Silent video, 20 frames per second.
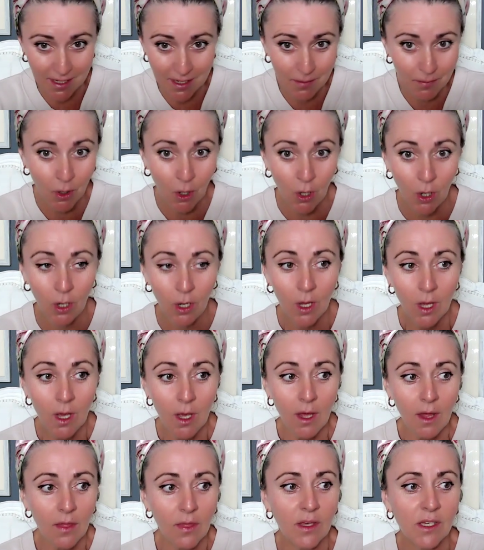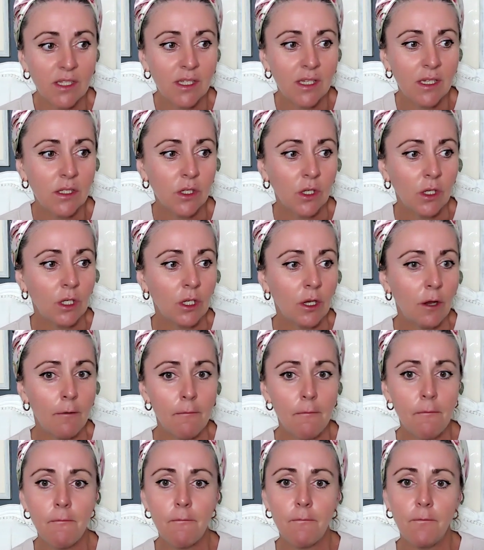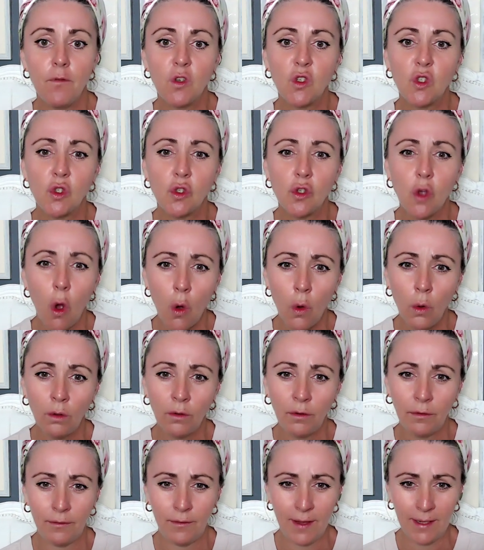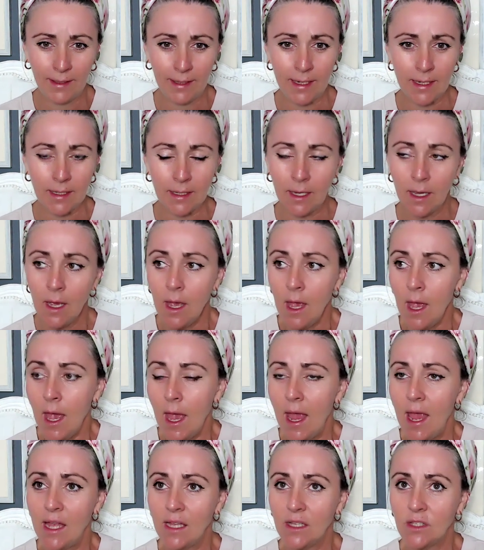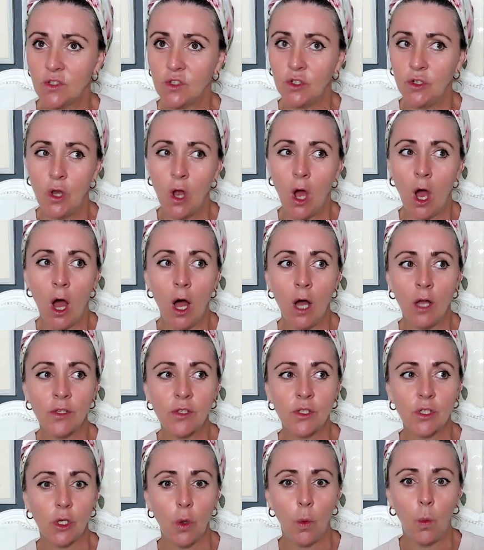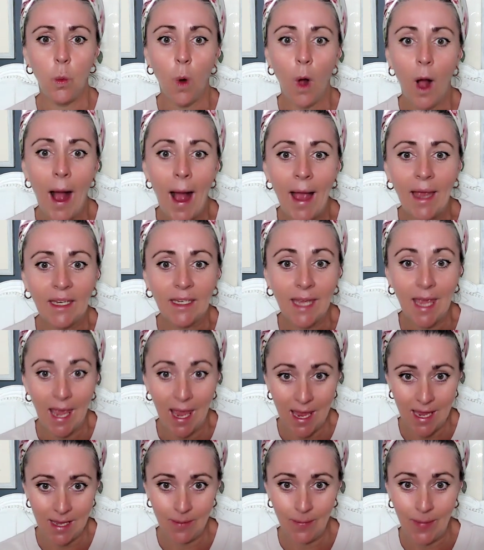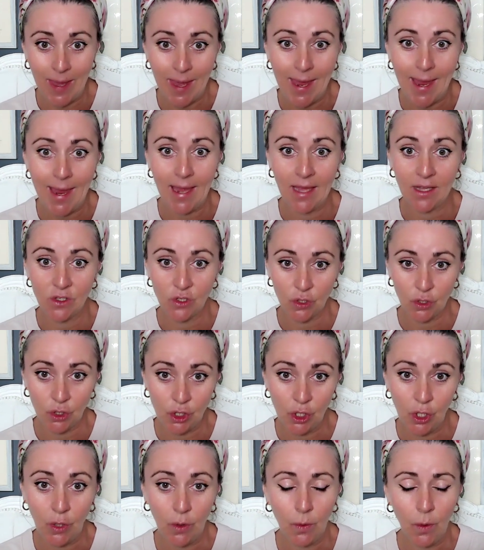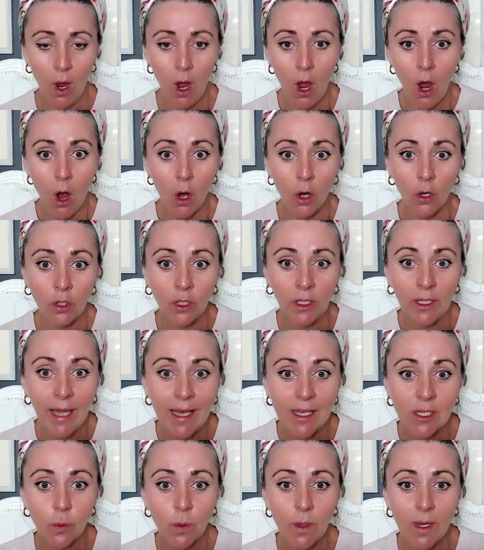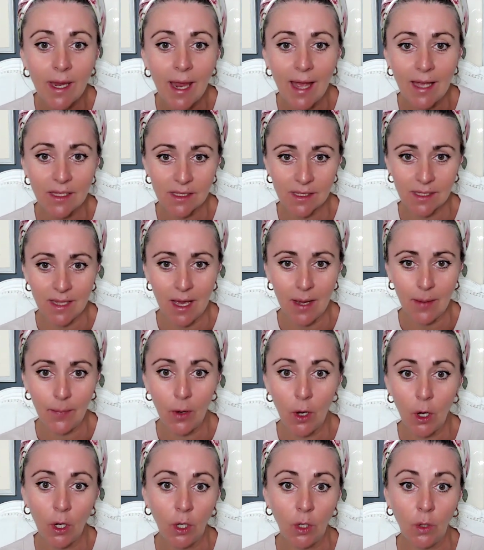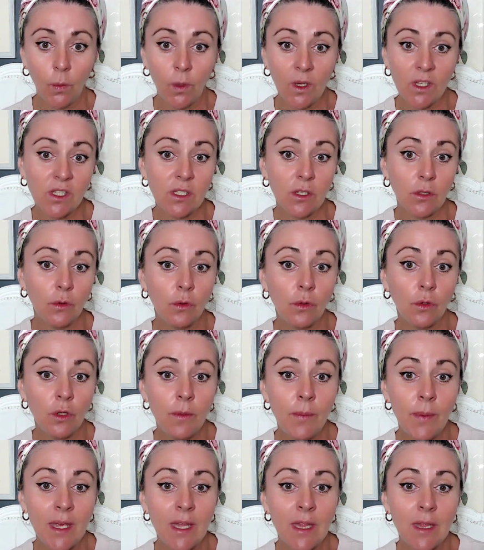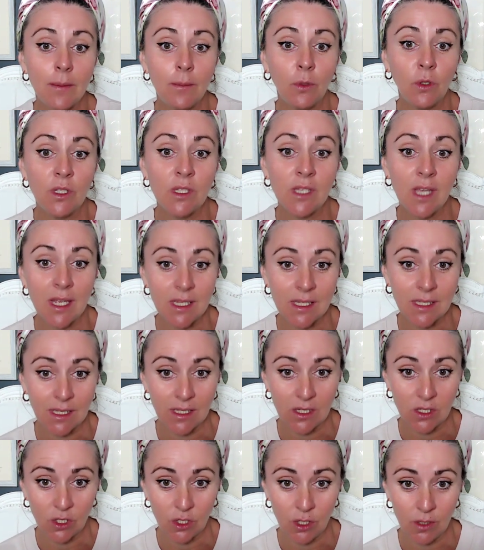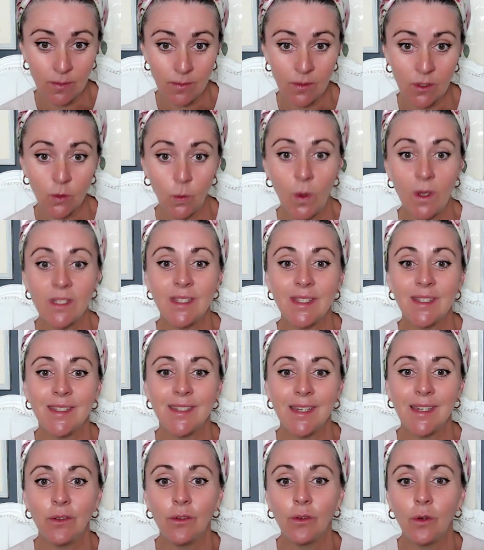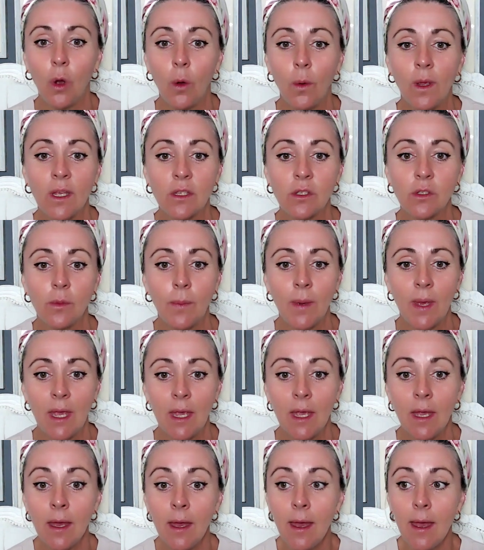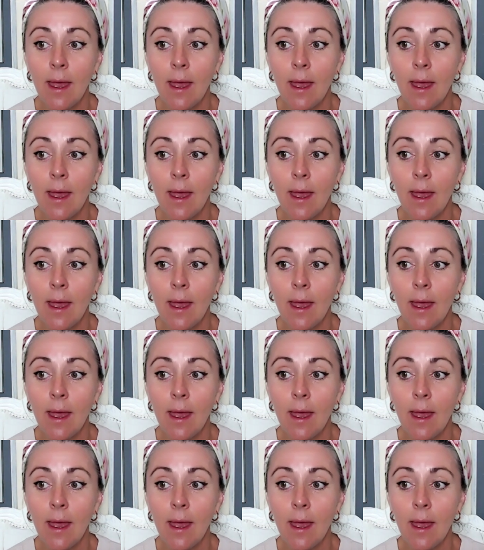anymore. This isn't soul filling. It's not what I came here to do. And unless we get to that point, we're still going to be in the mundane systems. We're still going to be